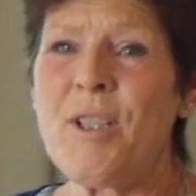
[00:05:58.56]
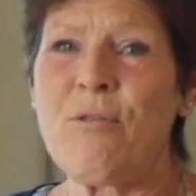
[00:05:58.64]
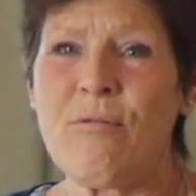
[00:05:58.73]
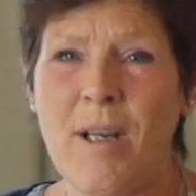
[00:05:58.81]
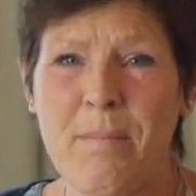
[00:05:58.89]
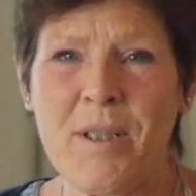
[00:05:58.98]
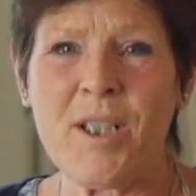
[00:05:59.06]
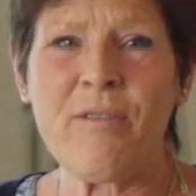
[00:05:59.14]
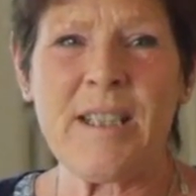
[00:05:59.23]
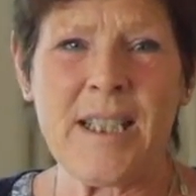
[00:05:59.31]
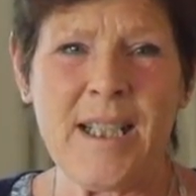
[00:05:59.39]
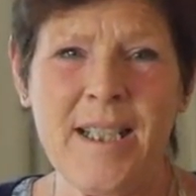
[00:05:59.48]
is rubbish
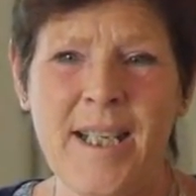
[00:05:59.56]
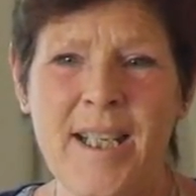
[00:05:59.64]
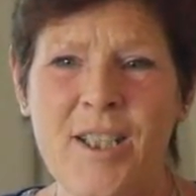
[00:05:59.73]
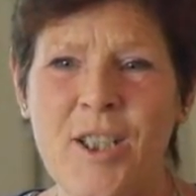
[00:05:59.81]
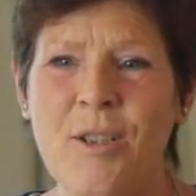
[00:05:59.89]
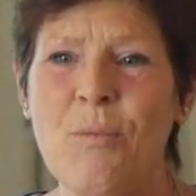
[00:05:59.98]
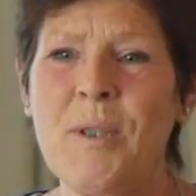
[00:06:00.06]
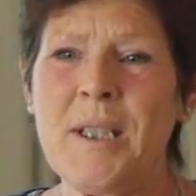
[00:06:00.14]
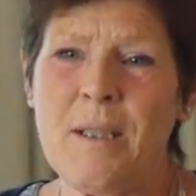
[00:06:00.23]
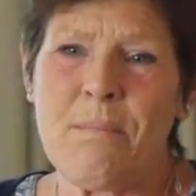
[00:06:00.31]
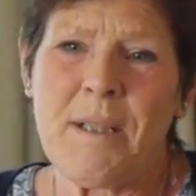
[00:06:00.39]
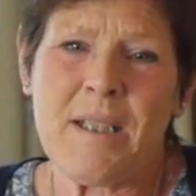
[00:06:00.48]
for teenagers. When do
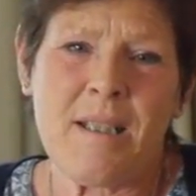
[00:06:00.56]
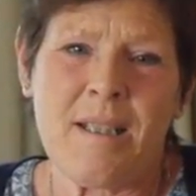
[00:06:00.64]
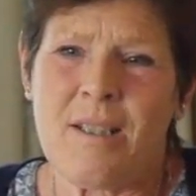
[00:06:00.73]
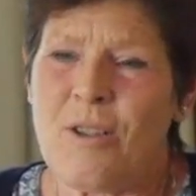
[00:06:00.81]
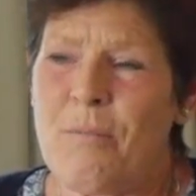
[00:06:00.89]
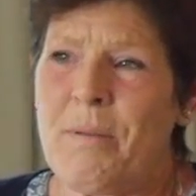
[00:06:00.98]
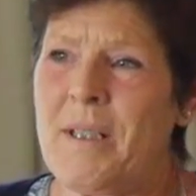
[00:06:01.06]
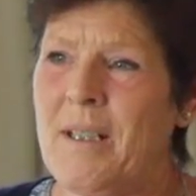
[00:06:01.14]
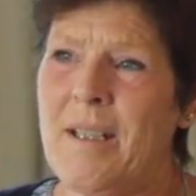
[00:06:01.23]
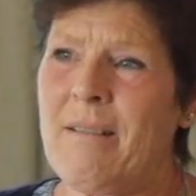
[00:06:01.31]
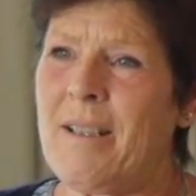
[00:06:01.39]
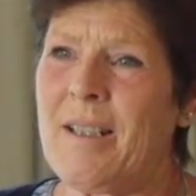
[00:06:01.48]
the buses stop
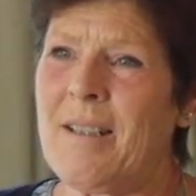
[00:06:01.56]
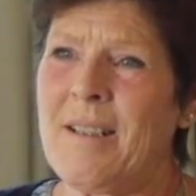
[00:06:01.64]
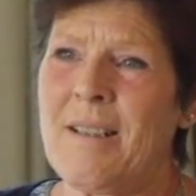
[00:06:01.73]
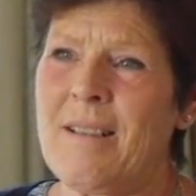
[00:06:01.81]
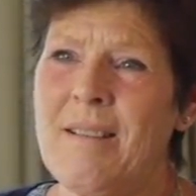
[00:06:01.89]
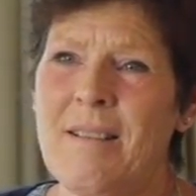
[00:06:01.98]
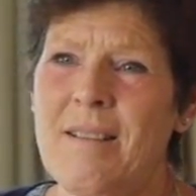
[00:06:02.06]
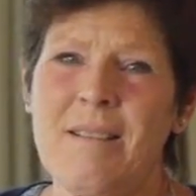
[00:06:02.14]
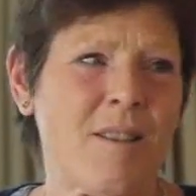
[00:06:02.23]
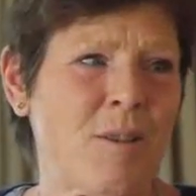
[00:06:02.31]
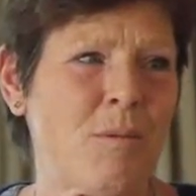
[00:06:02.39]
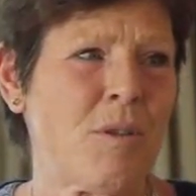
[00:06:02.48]
going
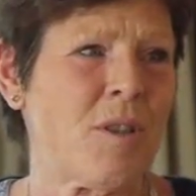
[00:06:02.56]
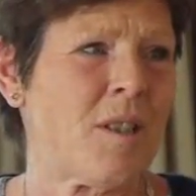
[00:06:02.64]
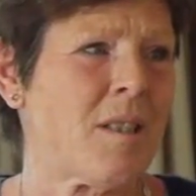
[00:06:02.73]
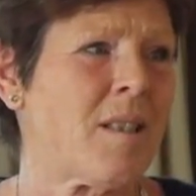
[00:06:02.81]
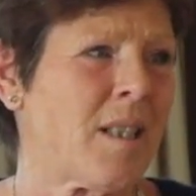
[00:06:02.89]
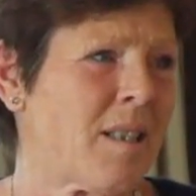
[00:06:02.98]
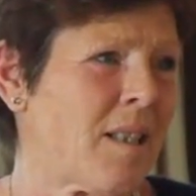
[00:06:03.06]
towards 6